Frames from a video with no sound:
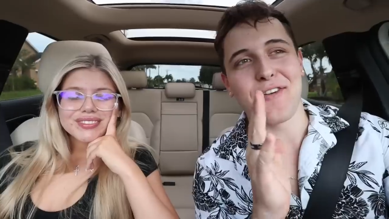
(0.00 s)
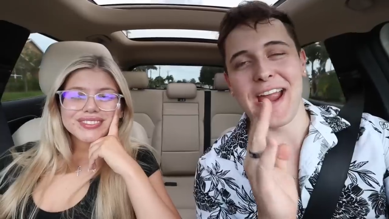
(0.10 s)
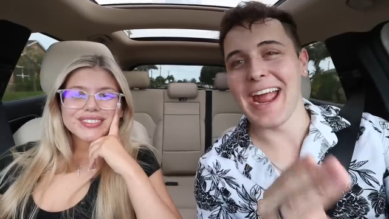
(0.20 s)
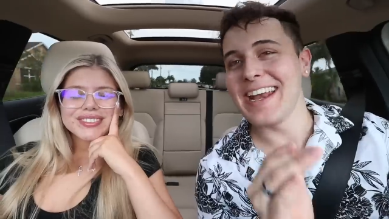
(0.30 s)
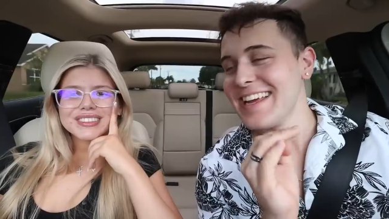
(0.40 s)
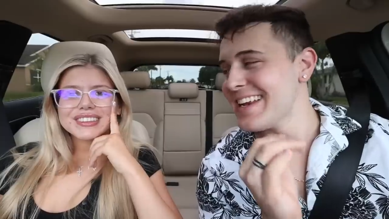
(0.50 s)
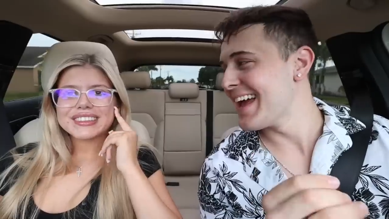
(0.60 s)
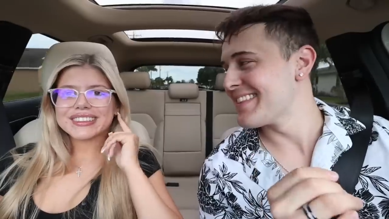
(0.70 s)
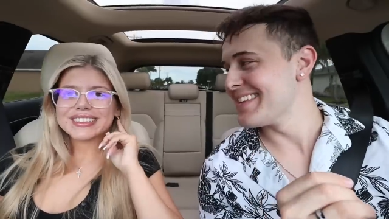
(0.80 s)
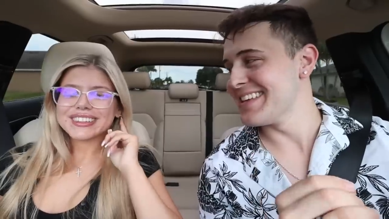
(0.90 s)
Speaker 1: for Anna and
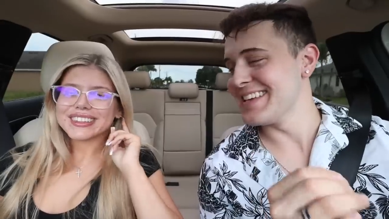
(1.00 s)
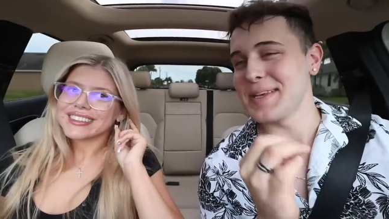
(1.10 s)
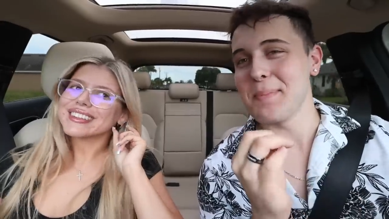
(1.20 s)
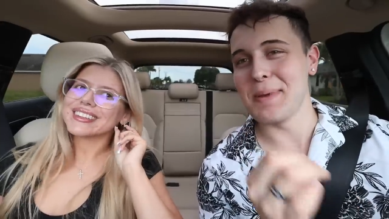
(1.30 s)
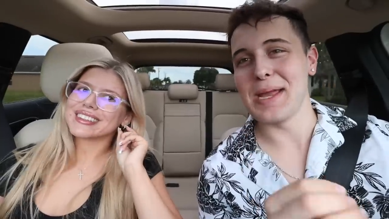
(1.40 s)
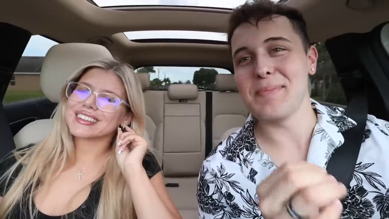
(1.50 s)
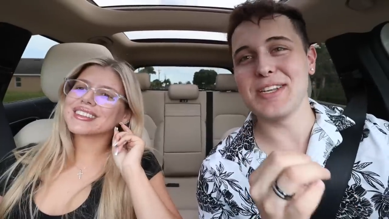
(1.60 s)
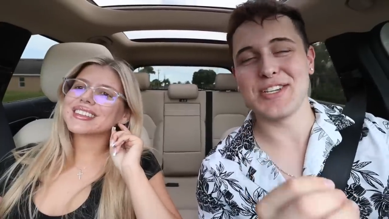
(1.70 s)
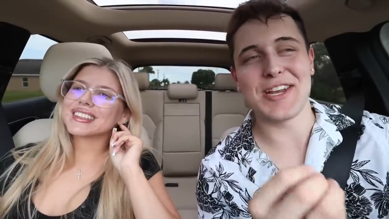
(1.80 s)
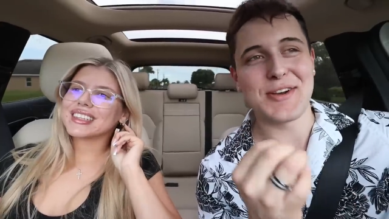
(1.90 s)
Anthony's
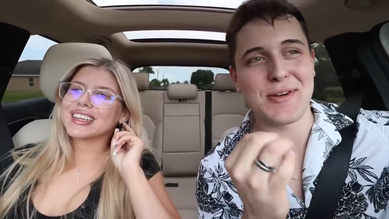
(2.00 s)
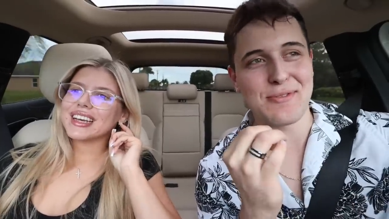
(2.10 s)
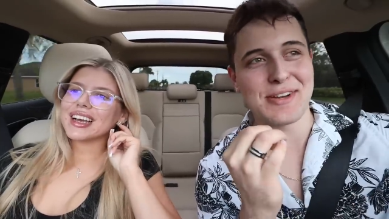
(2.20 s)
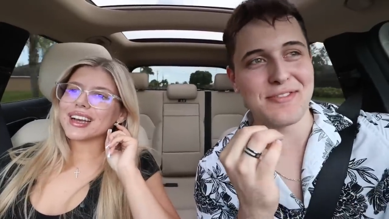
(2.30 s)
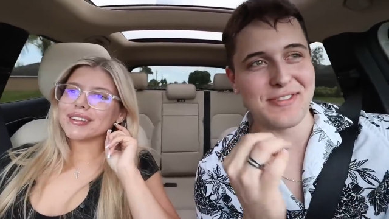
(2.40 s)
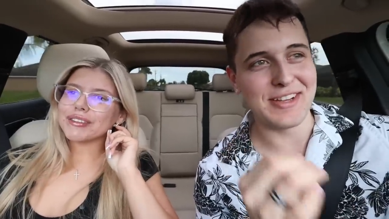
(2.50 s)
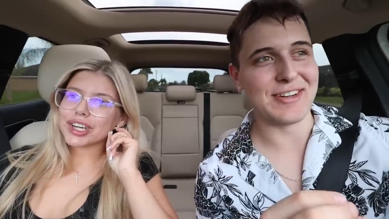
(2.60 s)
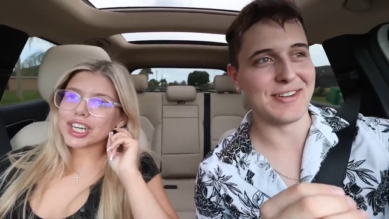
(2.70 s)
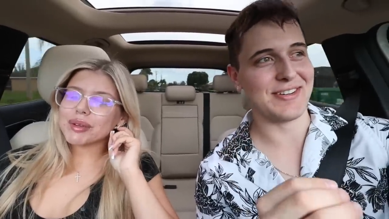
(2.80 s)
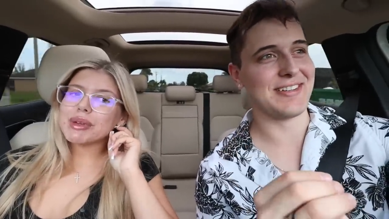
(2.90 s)
baby gender reveal. And
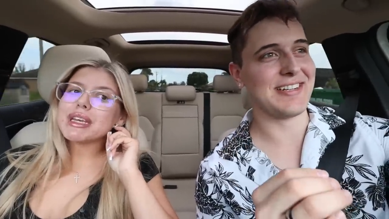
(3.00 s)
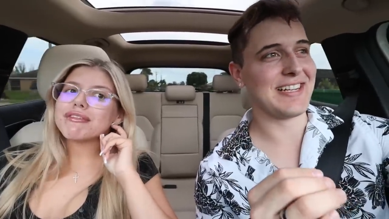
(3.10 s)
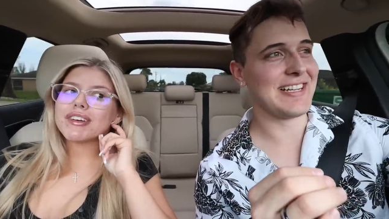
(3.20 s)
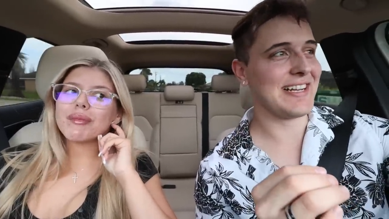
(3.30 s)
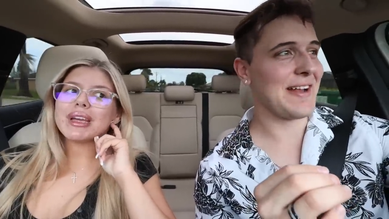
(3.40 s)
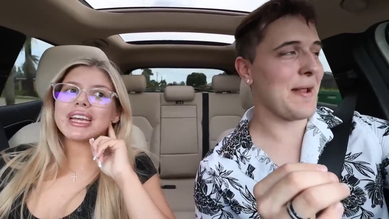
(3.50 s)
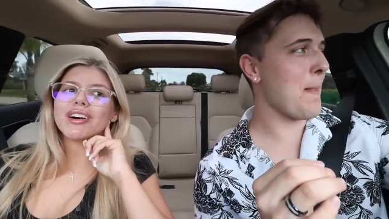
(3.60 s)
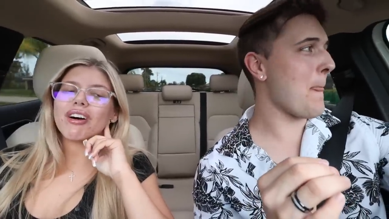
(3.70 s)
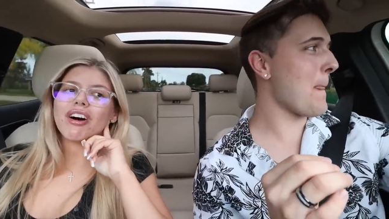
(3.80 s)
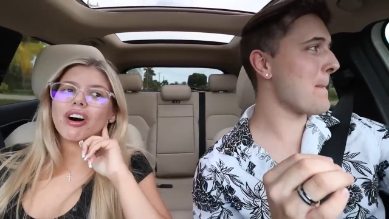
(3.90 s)
we're gonna
Speaker 2: be filming
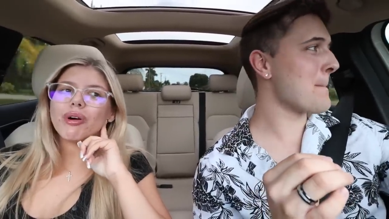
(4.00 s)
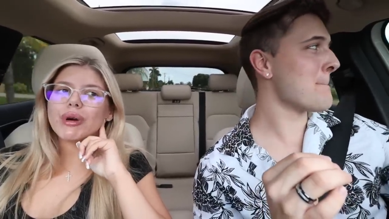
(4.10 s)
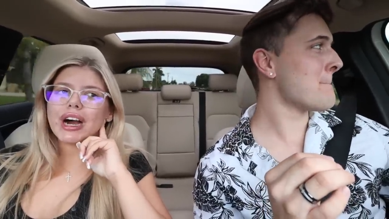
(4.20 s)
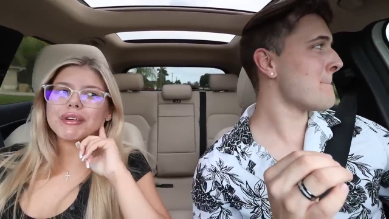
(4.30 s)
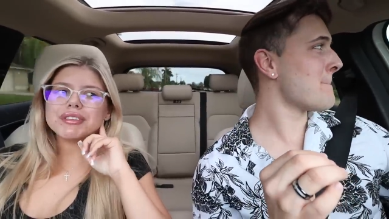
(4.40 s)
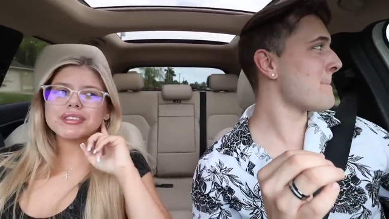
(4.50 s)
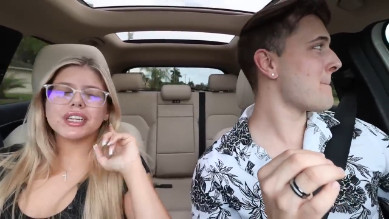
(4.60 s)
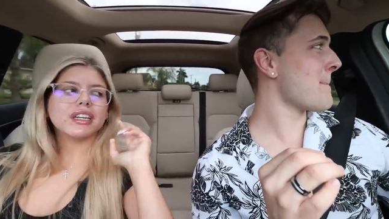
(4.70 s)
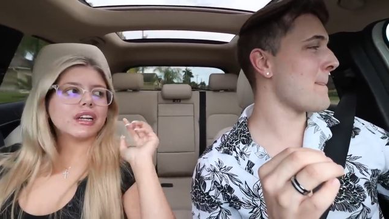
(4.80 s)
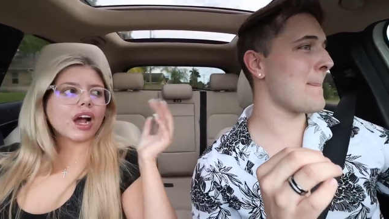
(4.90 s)
it all. We're
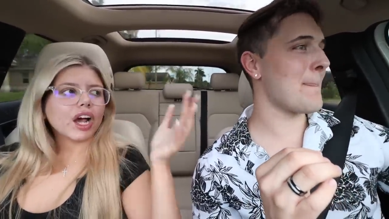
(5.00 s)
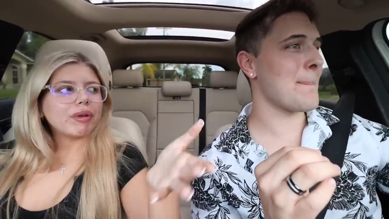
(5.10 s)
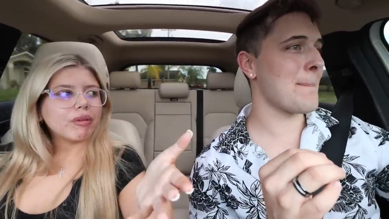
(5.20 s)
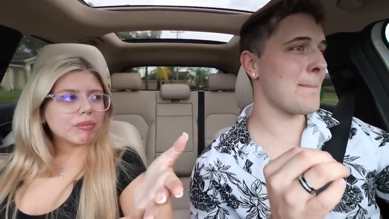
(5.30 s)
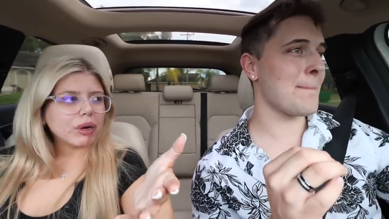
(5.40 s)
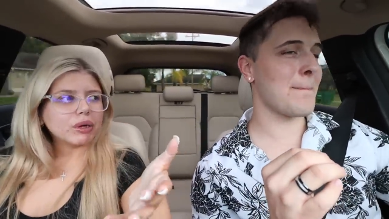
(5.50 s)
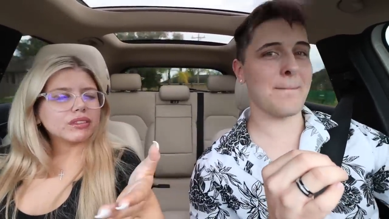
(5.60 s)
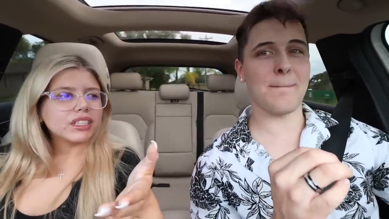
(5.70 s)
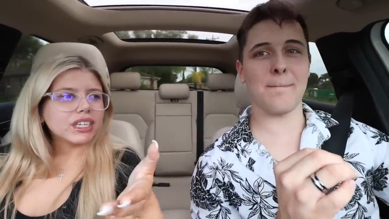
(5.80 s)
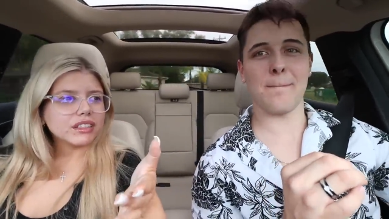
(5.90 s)
obviously not gonna be able to
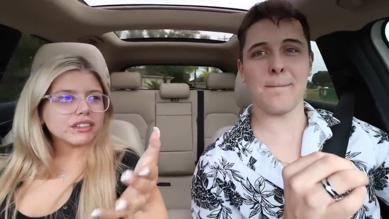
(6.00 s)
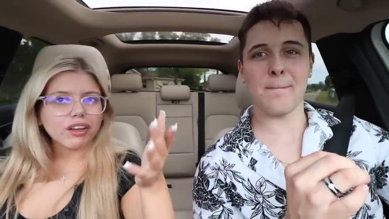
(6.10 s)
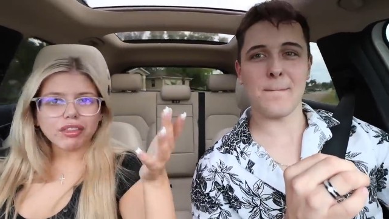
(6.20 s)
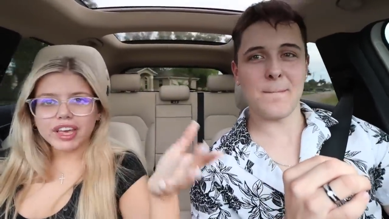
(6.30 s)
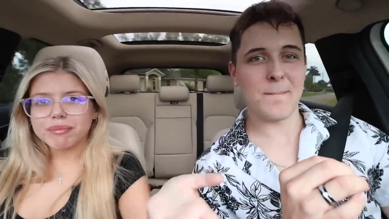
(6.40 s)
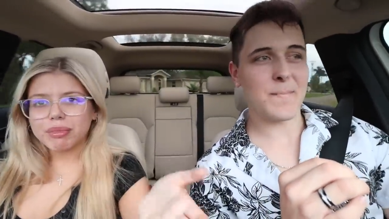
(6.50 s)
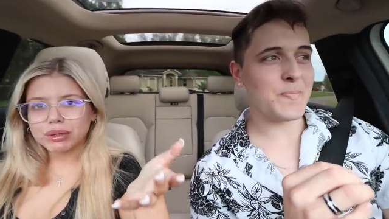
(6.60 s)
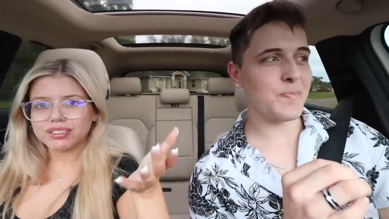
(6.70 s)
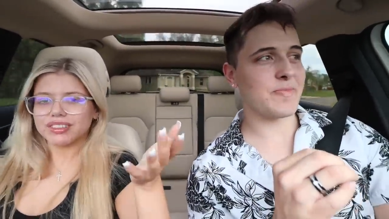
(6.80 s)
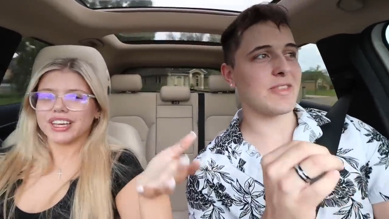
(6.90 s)
post it until they
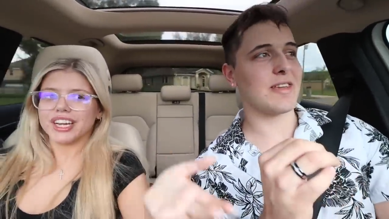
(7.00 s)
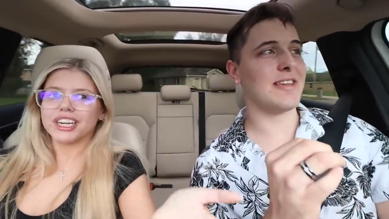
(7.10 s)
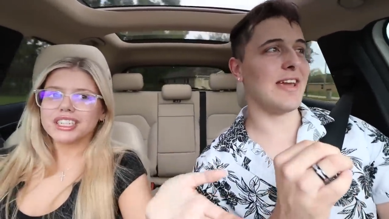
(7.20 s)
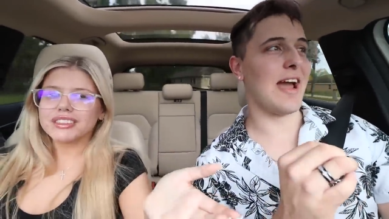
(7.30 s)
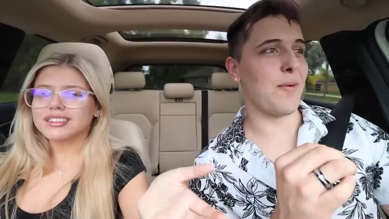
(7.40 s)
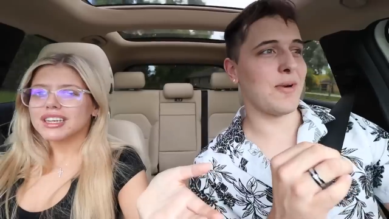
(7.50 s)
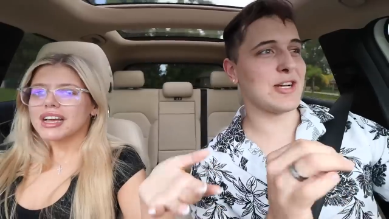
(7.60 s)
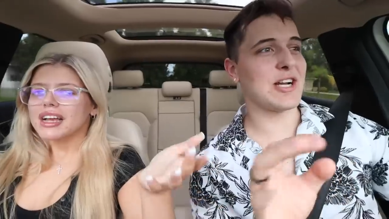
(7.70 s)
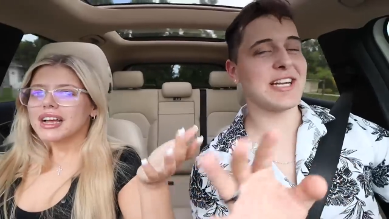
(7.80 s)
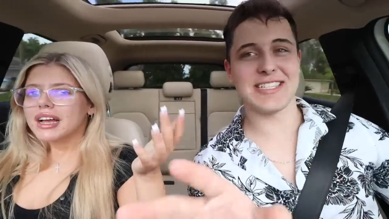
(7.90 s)
post theirs. Yeah, we're
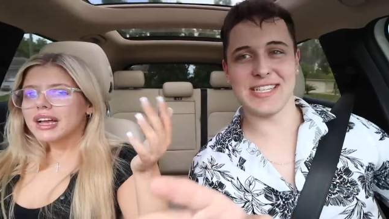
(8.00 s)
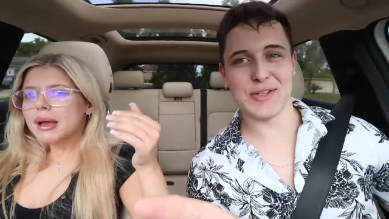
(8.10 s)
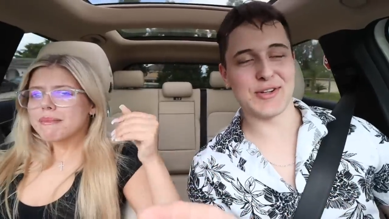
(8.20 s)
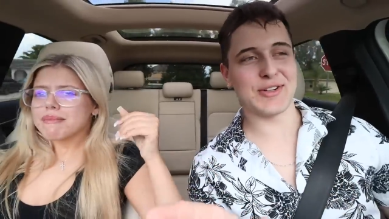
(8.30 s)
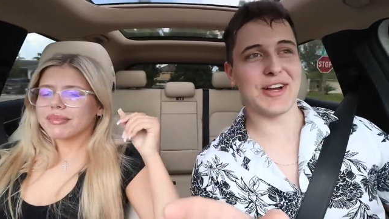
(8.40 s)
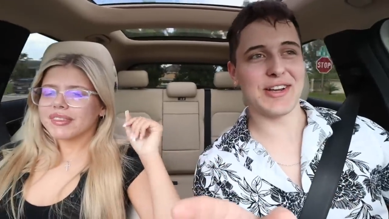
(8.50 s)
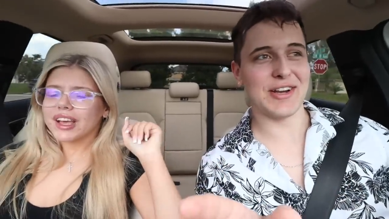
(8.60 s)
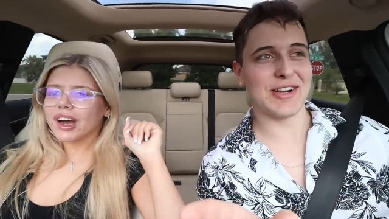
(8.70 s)
not
Speaker 1: trying to steal their thunder.